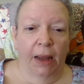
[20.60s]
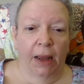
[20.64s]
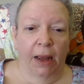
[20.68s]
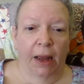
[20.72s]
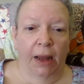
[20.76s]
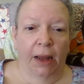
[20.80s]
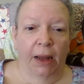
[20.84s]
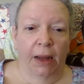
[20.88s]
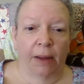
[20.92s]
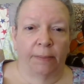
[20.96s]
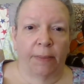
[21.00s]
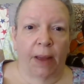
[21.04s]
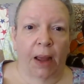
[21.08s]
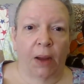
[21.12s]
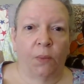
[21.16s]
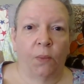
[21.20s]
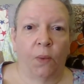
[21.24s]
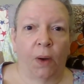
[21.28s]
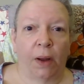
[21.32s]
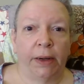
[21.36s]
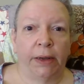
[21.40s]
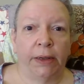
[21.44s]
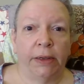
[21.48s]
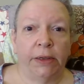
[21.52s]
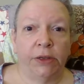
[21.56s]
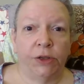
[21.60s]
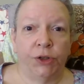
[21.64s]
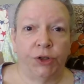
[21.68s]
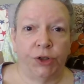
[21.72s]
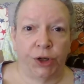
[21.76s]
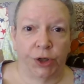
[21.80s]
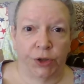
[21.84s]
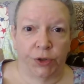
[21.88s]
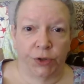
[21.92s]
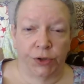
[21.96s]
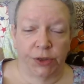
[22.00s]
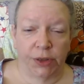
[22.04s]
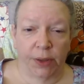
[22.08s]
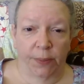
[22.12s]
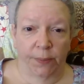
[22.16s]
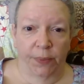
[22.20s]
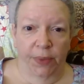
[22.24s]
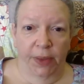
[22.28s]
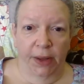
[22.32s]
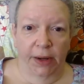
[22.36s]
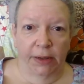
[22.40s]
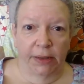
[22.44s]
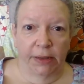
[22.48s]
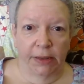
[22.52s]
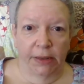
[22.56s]
I wanted to share
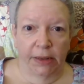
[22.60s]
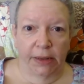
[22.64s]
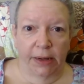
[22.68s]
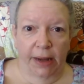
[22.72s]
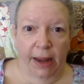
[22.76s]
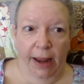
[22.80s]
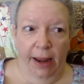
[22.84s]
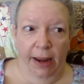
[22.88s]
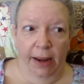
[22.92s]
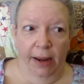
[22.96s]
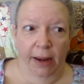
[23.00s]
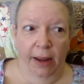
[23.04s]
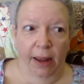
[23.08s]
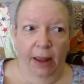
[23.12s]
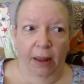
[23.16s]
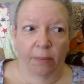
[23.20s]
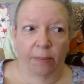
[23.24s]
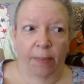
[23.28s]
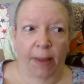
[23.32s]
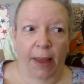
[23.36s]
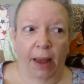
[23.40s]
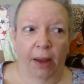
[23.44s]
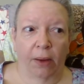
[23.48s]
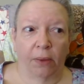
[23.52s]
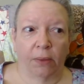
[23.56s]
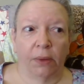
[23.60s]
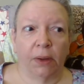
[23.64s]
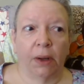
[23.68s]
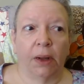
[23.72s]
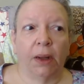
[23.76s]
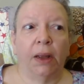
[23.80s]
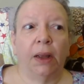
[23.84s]
something today about